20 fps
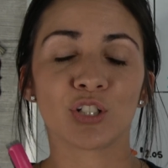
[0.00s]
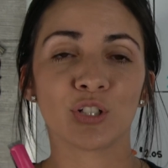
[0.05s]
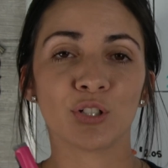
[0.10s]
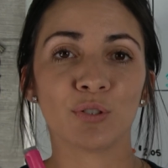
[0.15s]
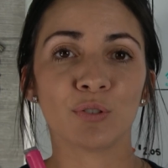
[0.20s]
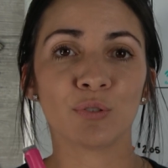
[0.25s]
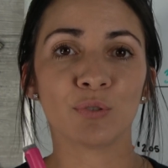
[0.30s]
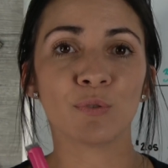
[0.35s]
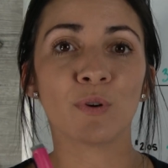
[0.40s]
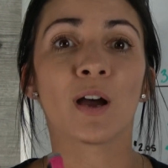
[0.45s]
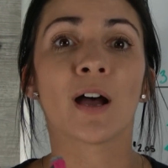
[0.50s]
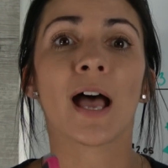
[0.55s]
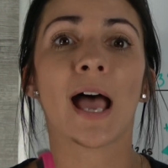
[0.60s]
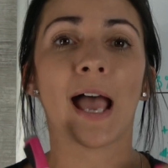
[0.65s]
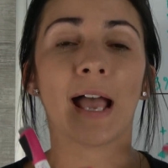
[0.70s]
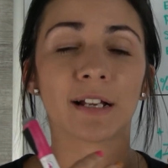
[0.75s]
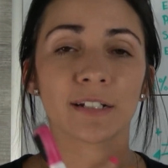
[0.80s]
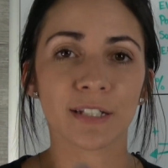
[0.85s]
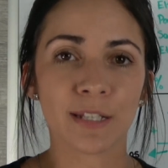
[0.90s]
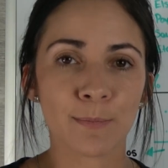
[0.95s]
to
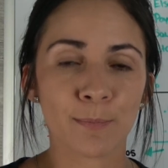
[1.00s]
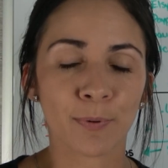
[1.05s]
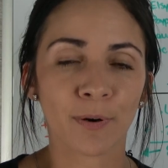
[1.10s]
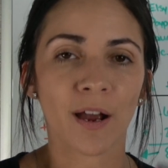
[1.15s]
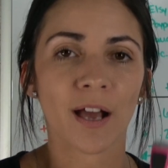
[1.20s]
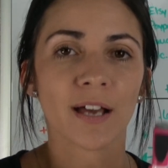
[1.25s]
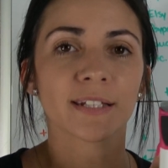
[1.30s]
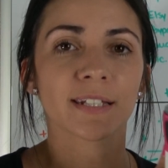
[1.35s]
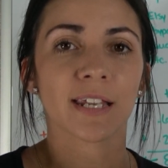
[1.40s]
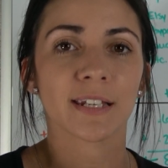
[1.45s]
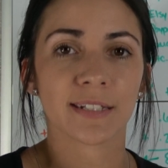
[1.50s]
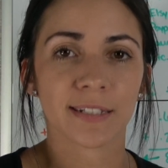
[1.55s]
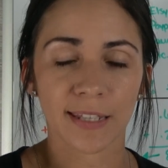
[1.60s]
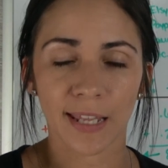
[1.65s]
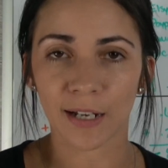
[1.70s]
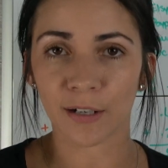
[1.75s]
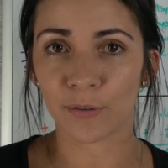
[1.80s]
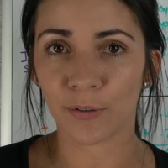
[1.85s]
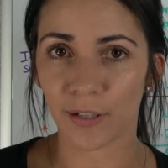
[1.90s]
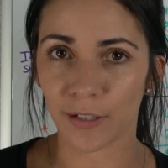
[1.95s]
actually process
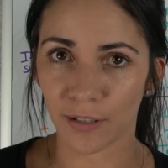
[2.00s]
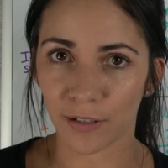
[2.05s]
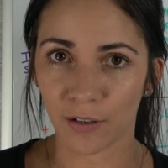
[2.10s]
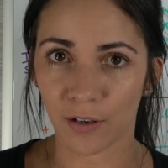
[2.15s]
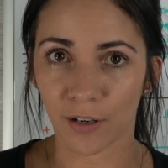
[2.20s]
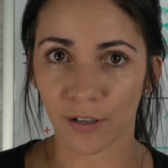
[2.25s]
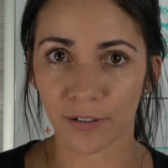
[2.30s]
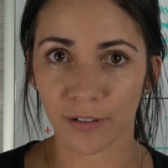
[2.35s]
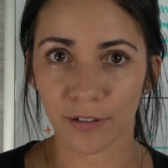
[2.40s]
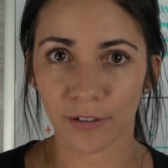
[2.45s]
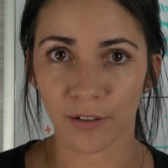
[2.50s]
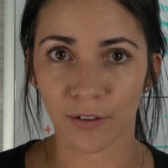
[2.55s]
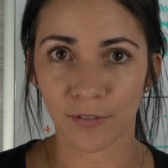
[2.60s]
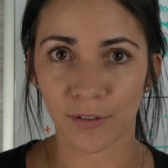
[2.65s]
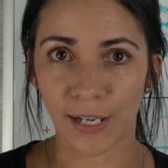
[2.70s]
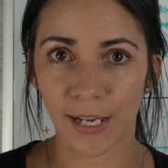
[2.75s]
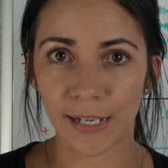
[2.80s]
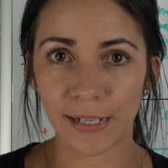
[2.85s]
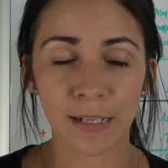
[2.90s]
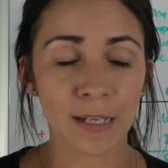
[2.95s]
that credit card,
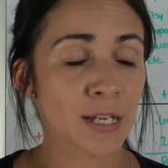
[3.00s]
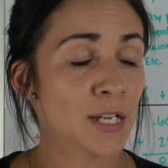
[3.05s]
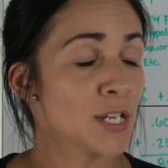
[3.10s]
okay?